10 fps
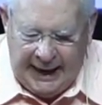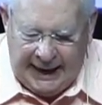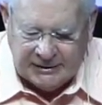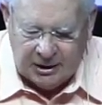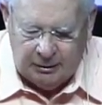
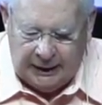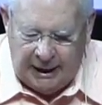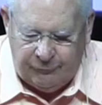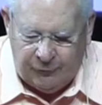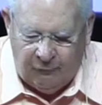as a
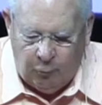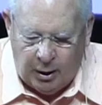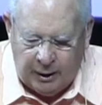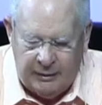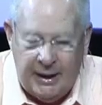life of
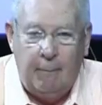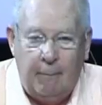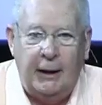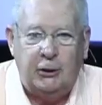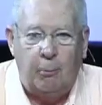one of
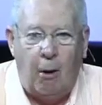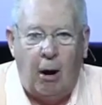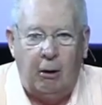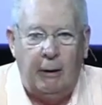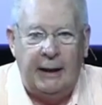them by
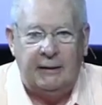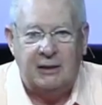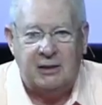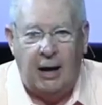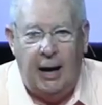tomorrow at
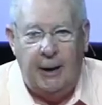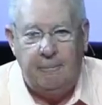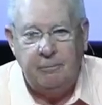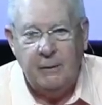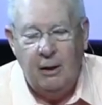this time.